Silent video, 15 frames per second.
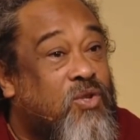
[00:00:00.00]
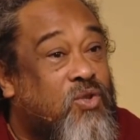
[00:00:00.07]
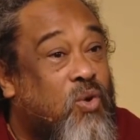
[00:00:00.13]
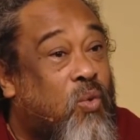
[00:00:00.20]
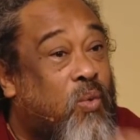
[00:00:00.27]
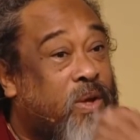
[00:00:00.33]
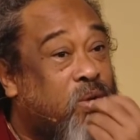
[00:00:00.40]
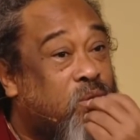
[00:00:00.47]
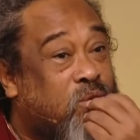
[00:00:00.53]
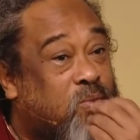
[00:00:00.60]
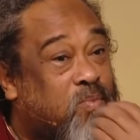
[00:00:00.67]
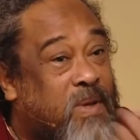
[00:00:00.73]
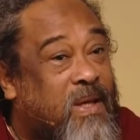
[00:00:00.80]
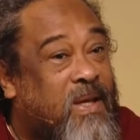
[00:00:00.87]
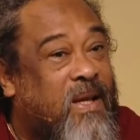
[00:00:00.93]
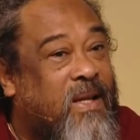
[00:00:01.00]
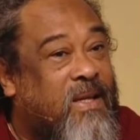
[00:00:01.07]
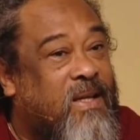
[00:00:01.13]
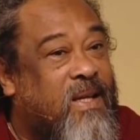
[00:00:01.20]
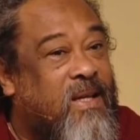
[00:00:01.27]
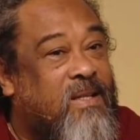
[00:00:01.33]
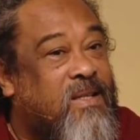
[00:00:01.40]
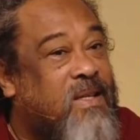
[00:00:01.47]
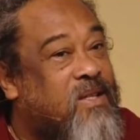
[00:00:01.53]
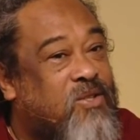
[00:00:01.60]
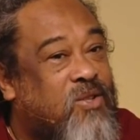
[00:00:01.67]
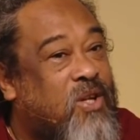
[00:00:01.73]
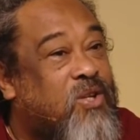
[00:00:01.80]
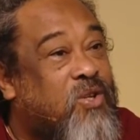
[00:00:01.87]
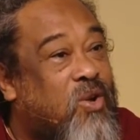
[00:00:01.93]
So when you speak like that,
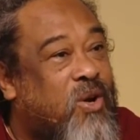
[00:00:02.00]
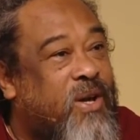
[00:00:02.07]
it's not